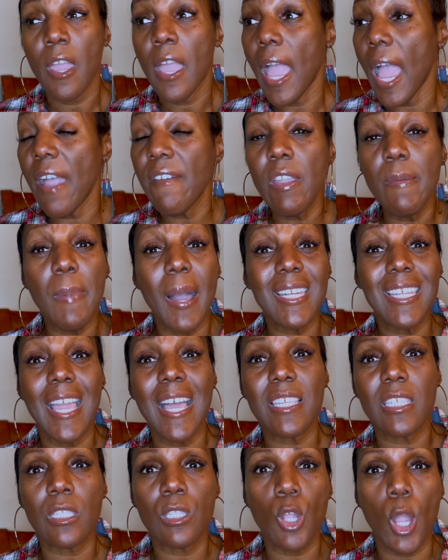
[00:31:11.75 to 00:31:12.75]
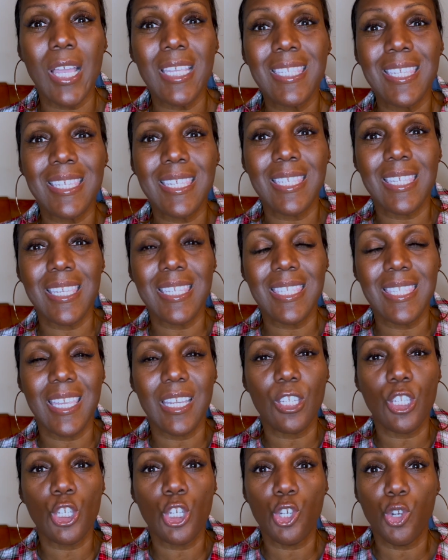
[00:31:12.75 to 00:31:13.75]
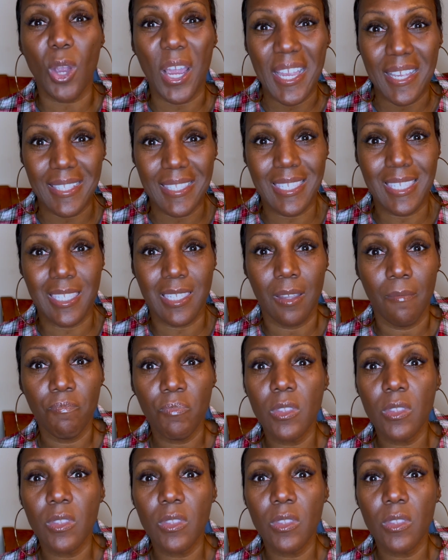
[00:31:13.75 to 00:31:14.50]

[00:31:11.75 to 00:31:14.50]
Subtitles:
Everybody has narcissistic traits.